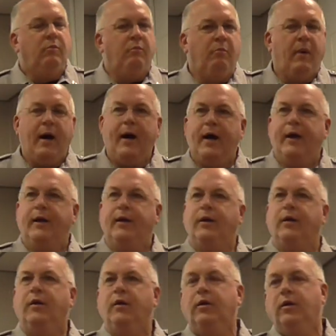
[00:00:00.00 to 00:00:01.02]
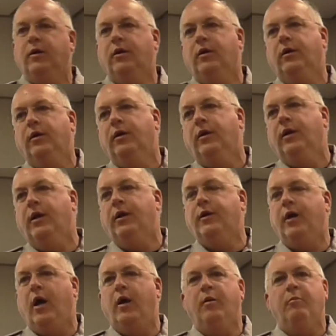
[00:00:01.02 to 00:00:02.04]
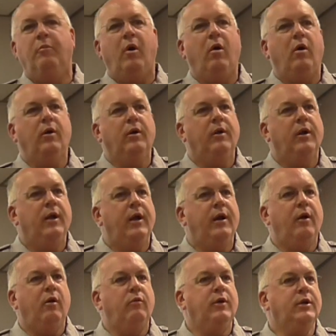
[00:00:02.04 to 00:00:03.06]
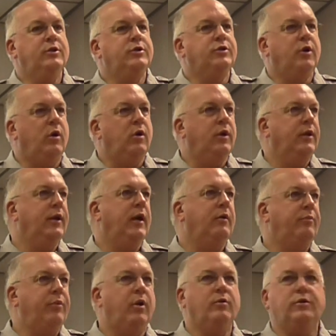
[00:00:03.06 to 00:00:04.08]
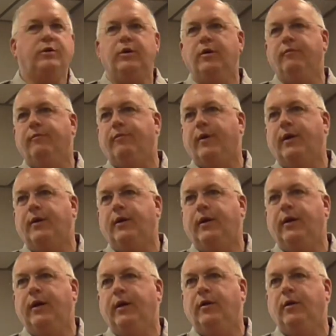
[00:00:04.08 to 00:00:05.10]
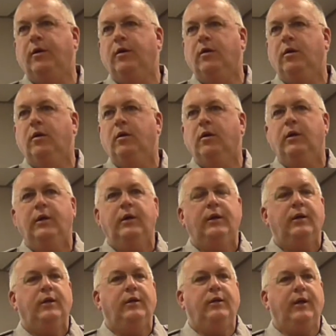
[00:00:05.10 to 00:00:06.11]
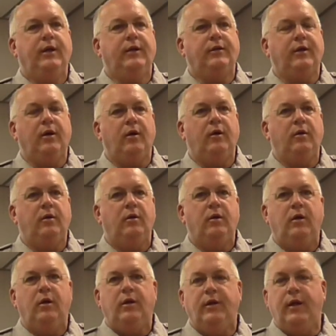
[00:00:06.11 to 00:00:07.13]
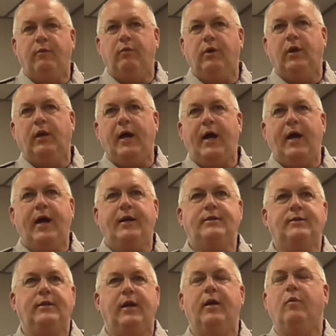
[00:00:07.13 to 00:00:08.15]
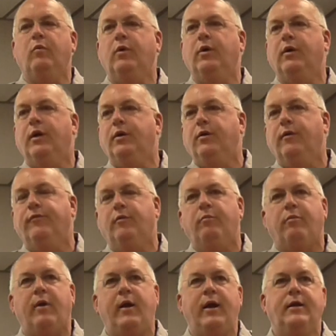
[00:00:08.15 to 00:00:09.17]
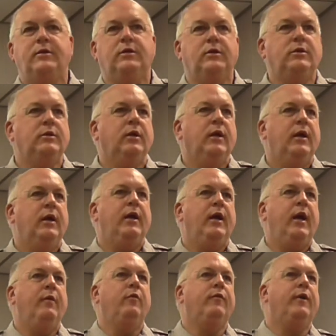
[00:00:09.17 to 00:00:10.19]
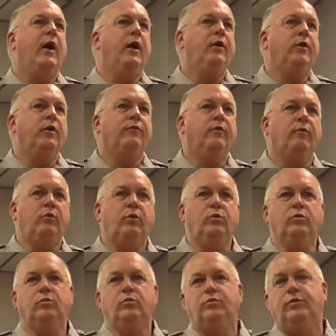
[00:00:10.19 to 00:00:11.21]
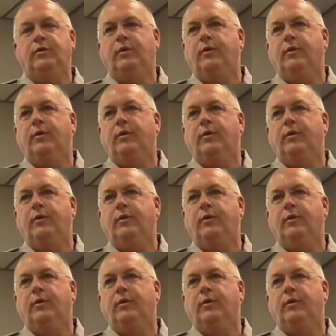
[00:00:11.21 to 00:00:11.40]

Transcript: Mike and Dr. Martin had already started that approach here in Franklin County, that they realized that we're at different branches and we've got different rules.